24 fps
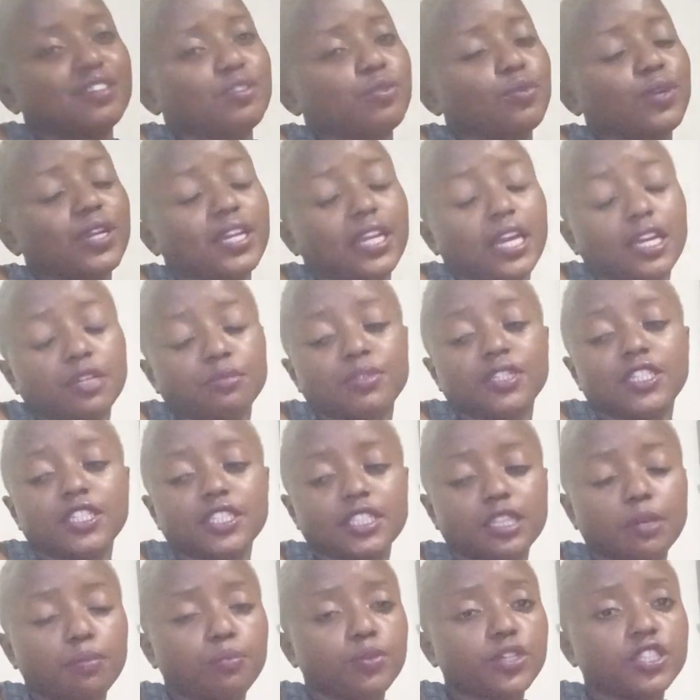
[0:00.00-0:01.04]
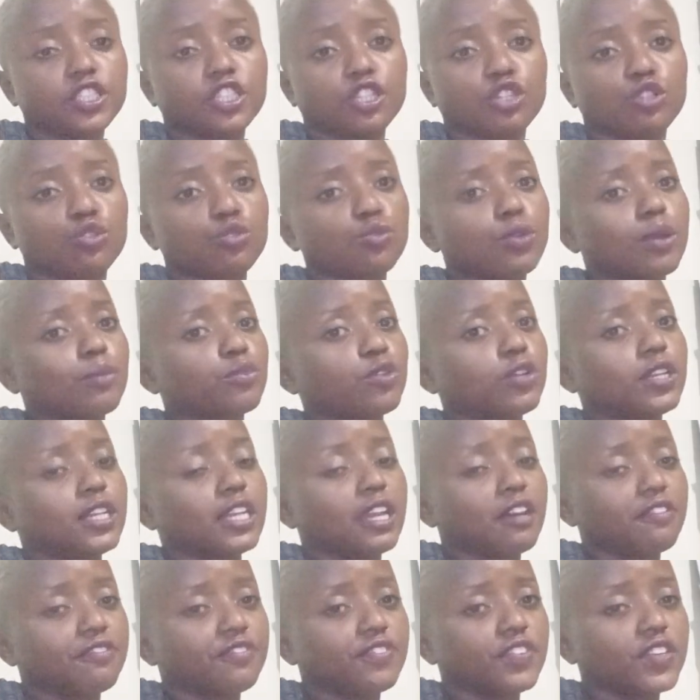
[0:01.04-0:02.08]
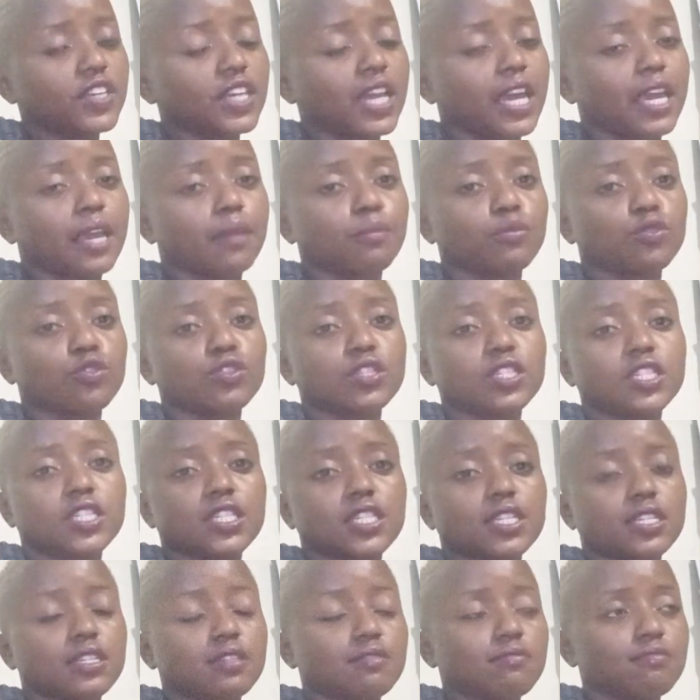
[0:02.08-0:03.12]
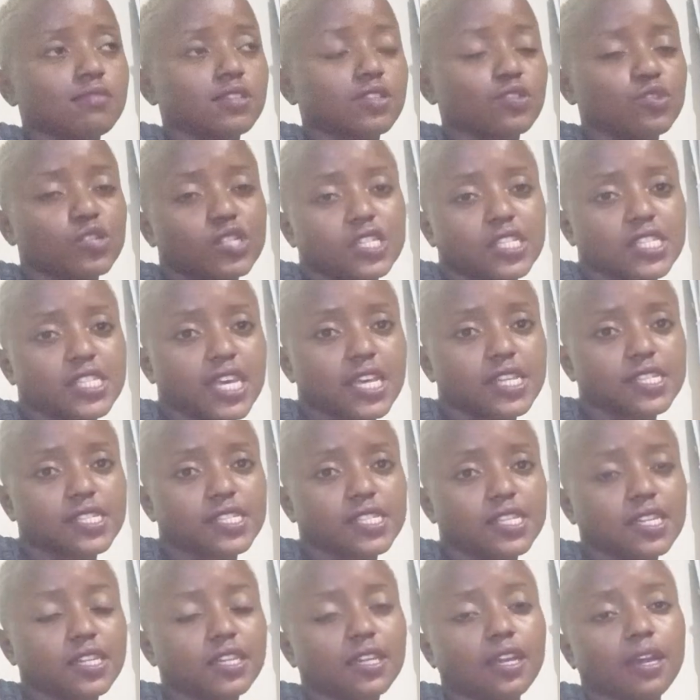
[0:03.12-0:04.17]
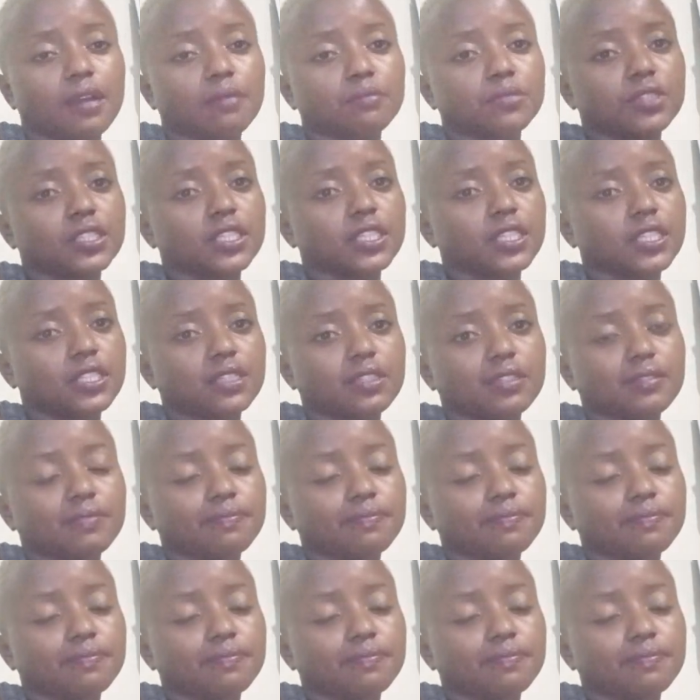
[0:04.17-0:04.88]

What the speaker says: Well, I'd be disappointed too. I'm not laughing. I am not criticizing. I'm just,